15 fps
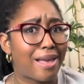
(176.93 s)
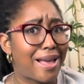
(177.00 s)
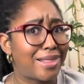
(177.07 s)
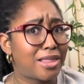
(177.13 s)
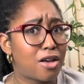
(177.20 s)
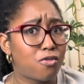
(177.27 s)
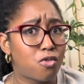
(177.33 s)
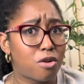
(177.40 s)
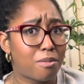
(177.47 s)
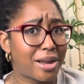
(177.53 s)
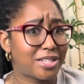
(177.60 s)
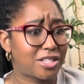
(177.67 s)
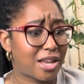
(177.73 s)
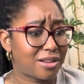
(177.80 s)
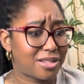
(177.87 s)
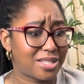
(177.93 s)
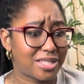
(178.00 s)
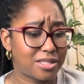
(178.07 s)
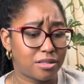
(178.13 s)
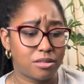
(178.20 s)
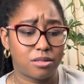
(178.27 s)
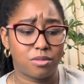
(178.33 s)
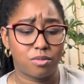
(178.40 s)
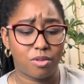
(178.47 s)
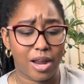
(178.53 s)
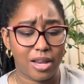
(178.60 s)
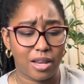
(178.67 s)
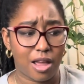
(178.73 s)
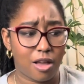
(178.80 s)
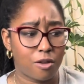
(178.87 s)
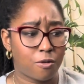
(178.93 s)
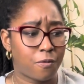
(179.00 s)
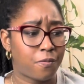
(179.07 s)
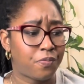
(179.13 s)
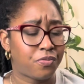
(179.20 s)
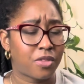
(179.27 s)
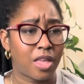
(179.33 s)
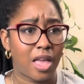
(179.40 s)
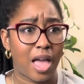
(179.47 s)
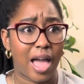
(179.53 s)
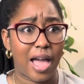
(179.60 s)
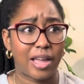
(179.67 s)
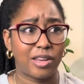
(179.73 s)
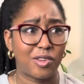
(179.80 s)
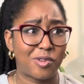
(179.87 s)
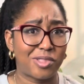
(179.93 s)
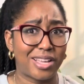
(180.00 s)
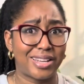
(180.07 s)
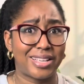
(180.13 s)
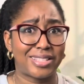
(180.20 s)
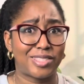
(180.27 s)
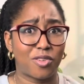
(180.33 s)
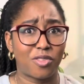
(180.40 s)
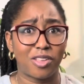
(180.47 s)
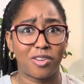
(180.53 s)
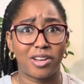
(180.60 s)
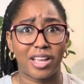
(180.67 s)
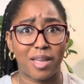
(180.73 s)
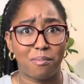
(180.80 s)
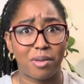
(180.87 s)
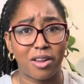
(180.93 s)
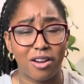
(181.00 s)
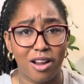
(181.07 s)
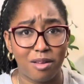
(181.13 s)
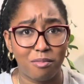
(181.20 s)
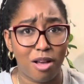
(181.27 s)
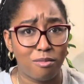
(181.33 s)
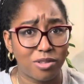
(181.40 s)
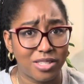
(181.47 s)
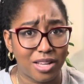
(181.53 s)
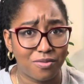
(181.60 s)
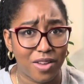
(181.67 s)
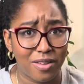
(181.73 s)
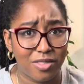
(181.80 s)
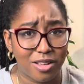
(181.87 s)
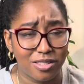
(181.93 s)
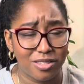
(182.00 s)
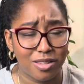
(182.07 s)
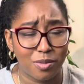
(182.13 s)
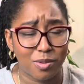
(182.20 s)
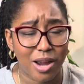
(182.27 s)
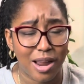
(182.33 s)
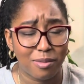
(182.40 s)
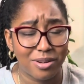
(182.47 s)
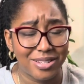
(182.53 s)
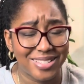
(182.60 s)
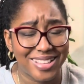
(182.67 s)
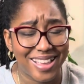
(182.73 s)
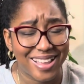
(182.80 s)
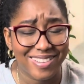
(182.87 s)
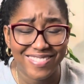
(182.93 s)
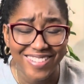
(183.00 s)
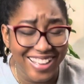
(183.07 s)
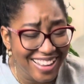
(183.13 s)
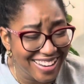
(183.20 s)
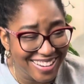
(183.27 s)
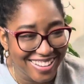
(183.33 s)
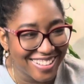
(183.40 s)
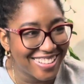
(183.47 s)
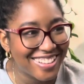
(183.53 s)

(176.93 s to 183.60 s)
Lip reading: I love where my channel is right now. I know that it's only going to get bigger. I'm almost at 5,000 subscribers. Like, what?